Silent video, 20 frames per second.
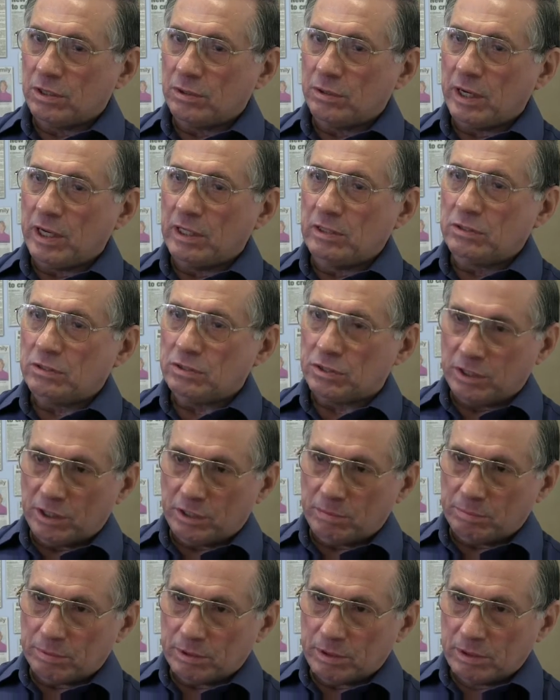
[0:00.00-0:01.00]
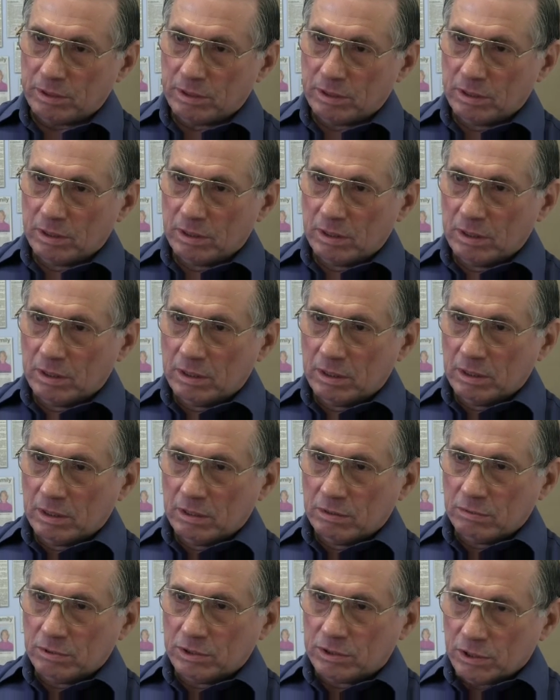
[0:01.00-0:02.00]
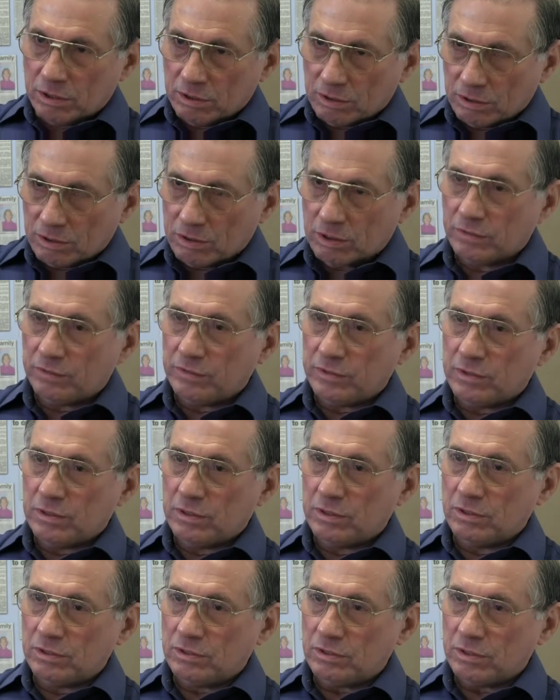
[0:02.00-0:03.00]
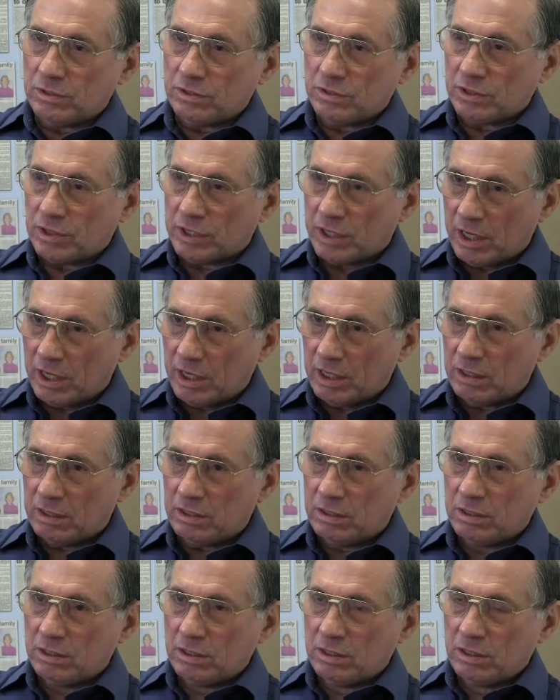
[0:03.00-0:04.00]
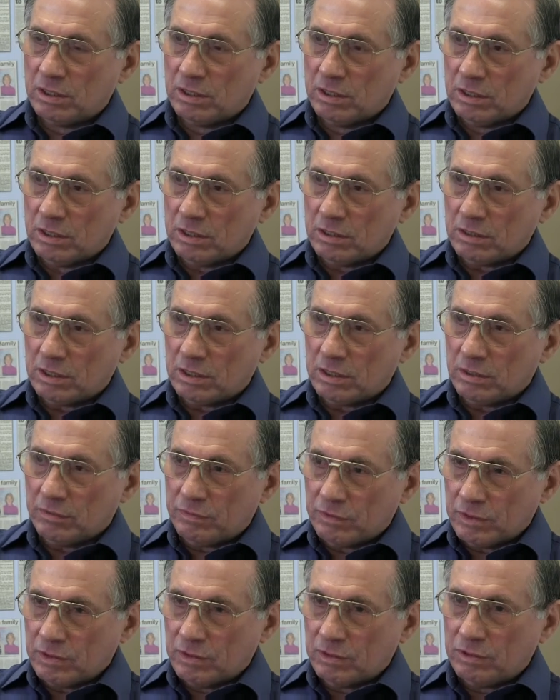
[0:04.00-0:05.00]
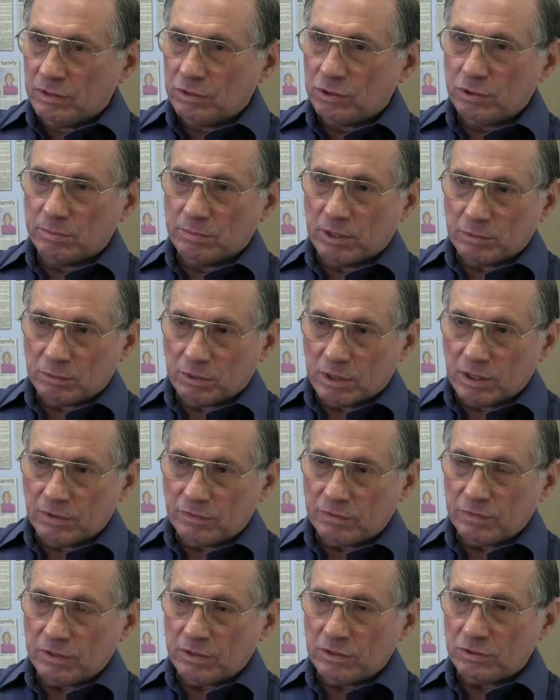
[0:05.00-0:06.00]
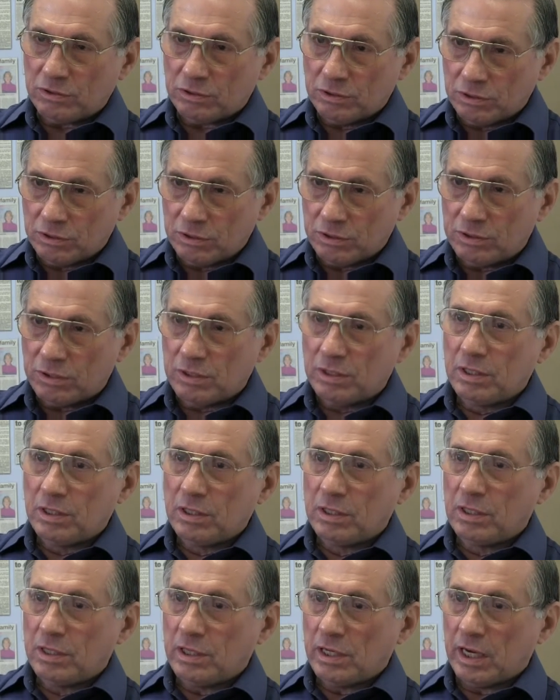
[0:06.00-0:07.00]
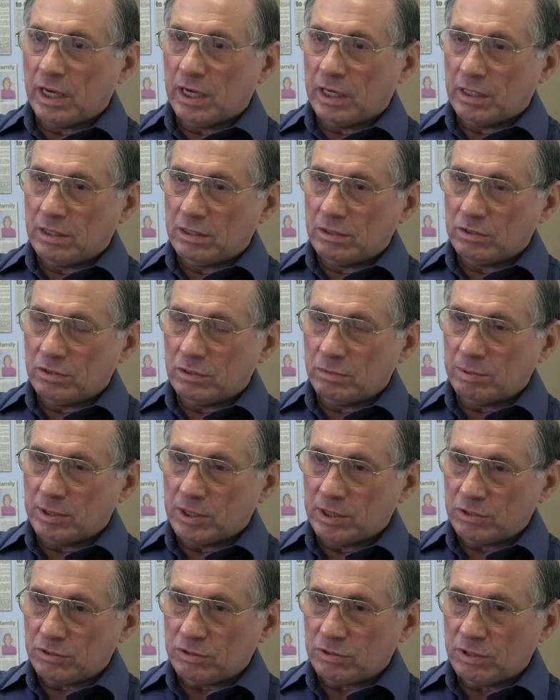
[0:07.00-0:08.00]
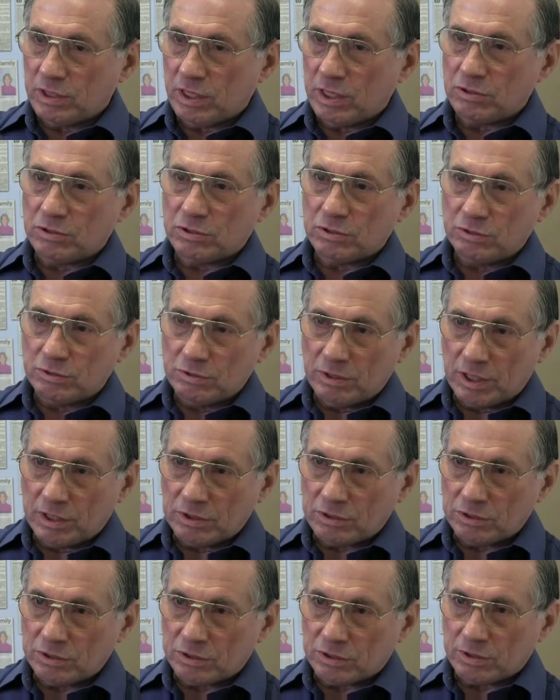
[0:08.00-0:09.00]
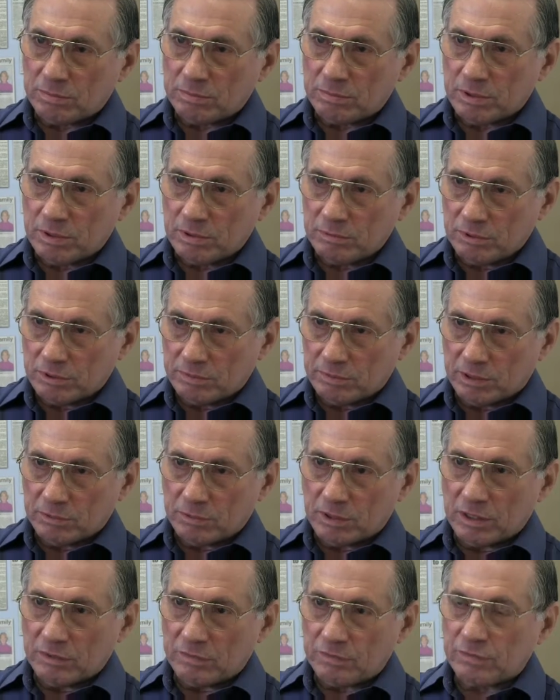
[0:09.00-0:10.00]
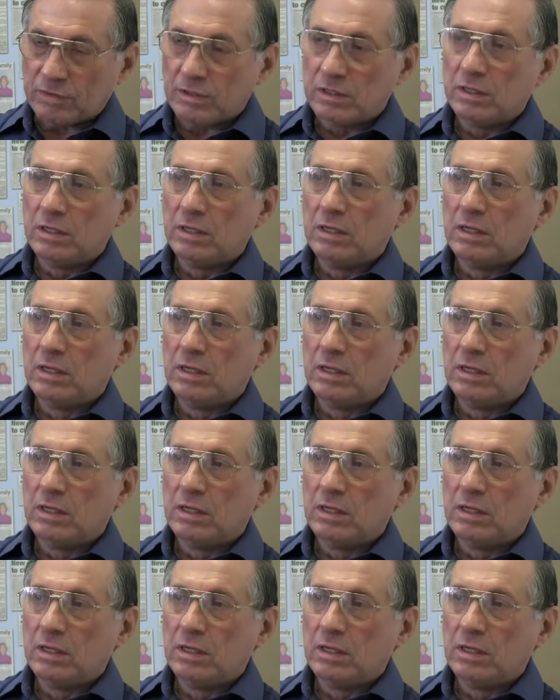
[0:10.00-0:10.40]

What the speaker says: go and sleep with total confidence that the care given to my wife is good and the person has a good relationship with my wife.